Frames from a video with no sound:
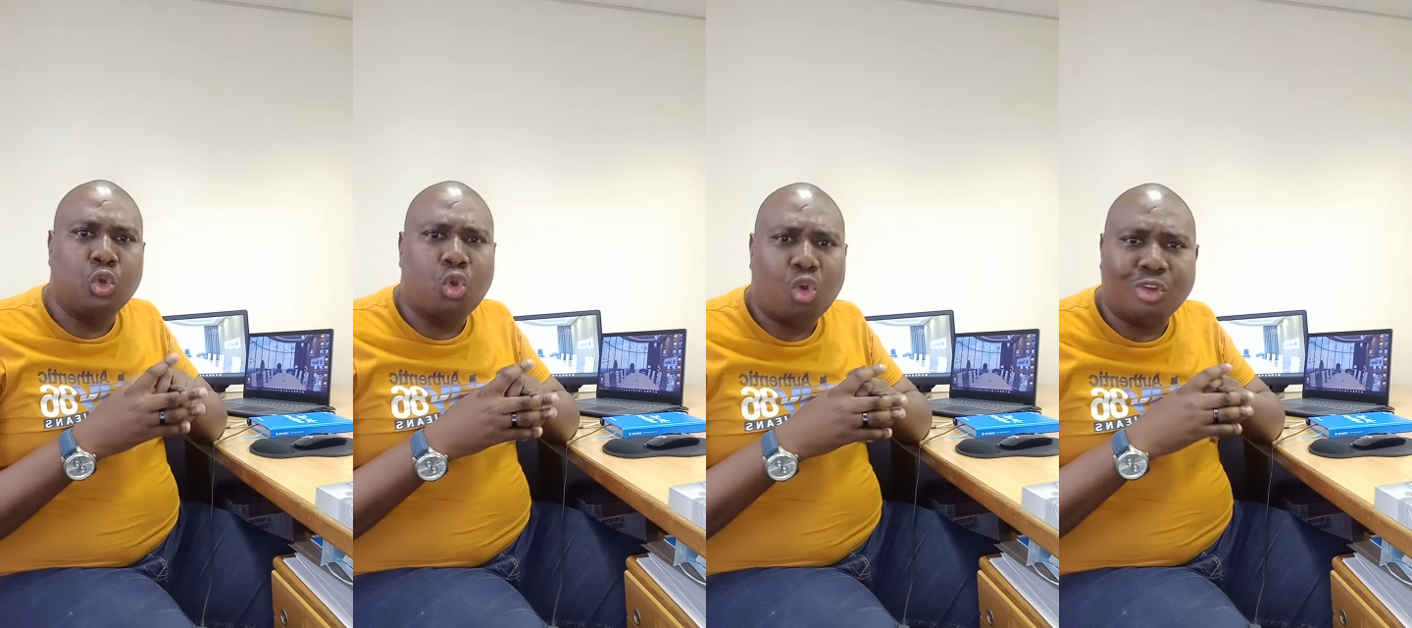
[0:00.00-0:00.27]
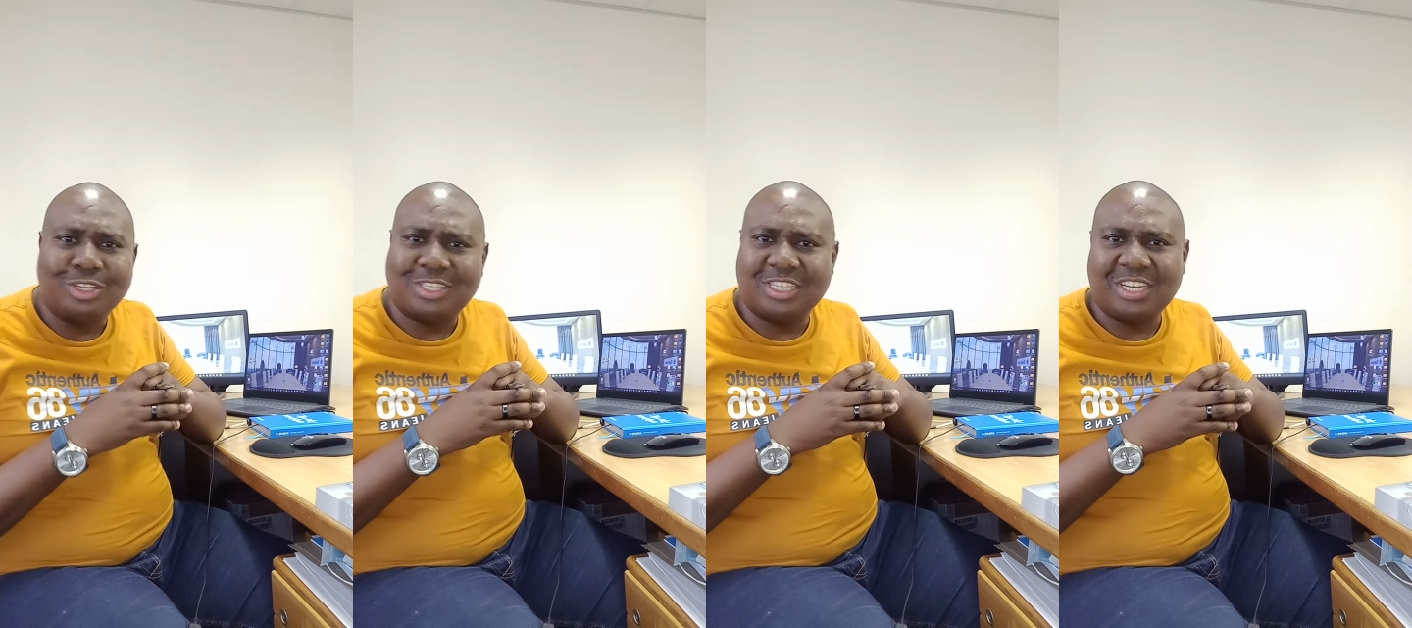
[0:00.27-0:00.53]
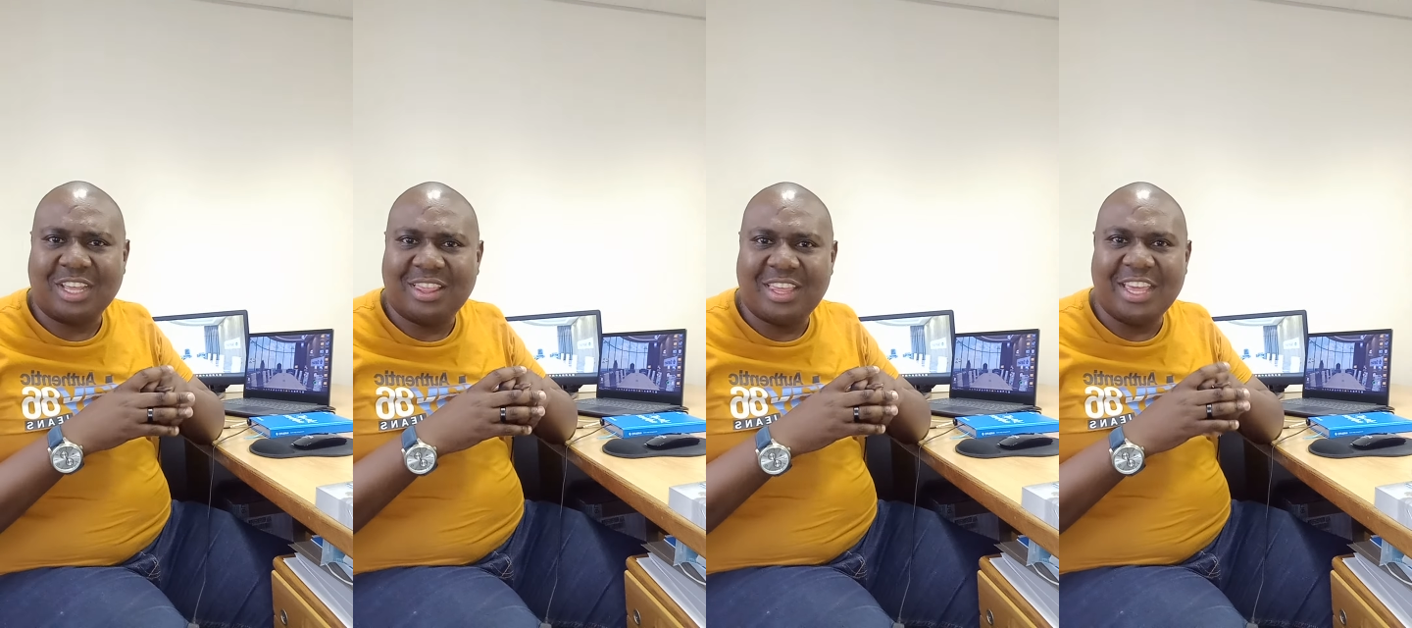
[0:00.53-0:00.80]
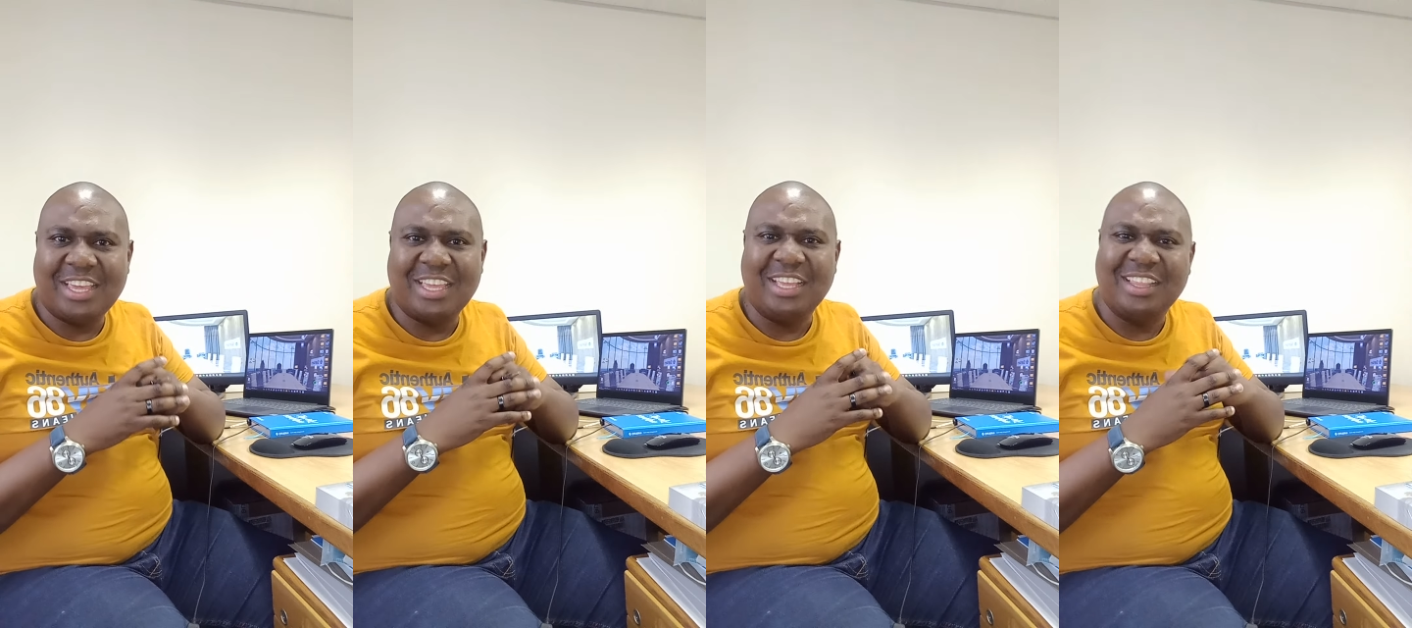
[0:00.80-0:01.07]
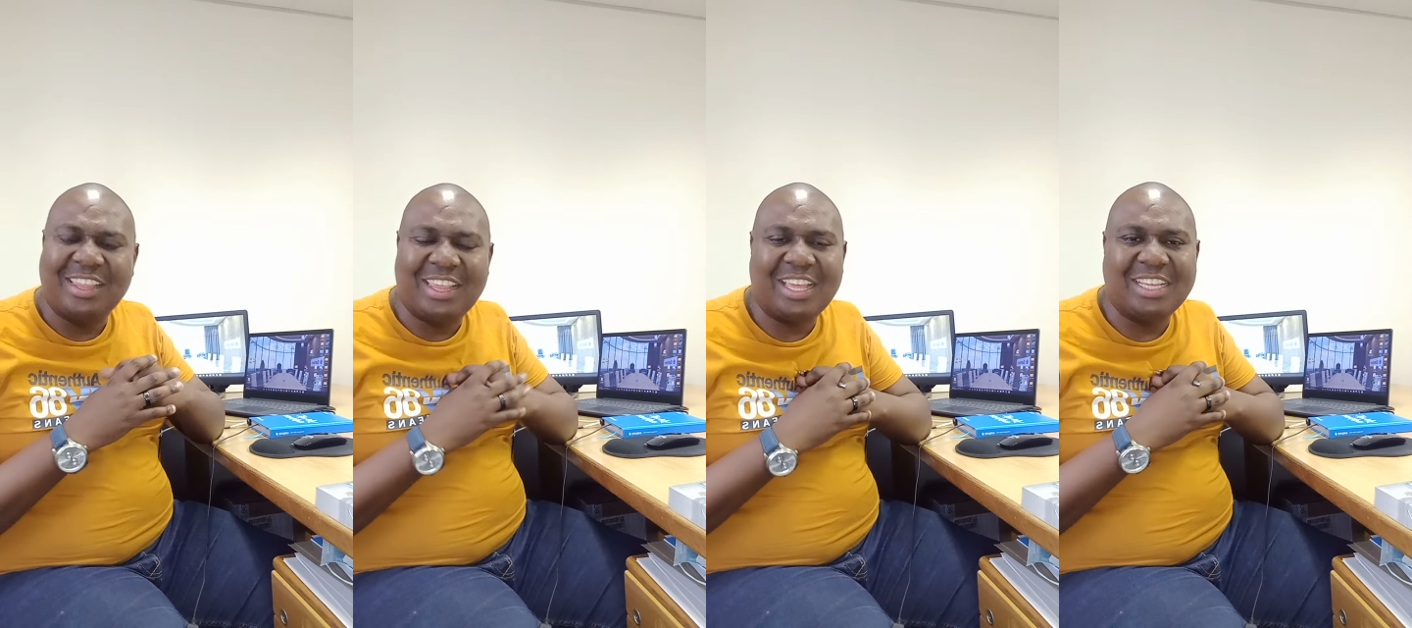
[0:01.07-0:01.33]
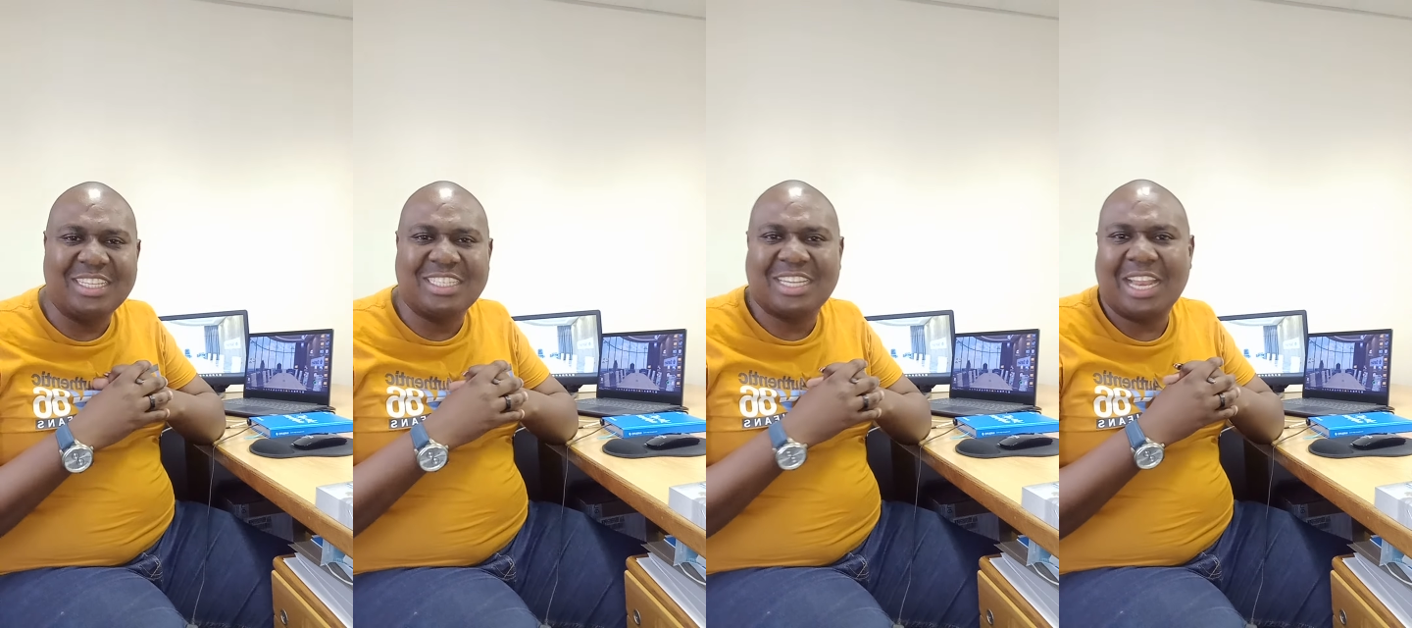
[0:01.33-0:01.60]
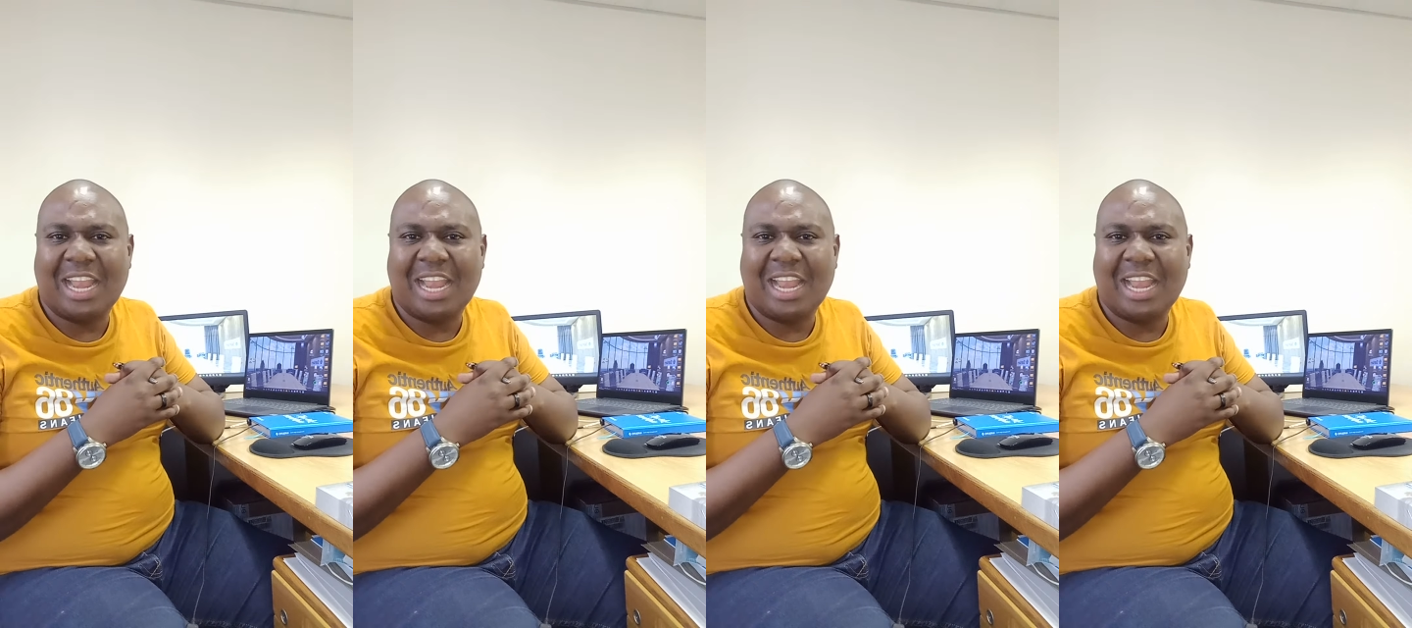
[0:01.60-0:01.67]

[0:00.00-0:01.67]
consider taking things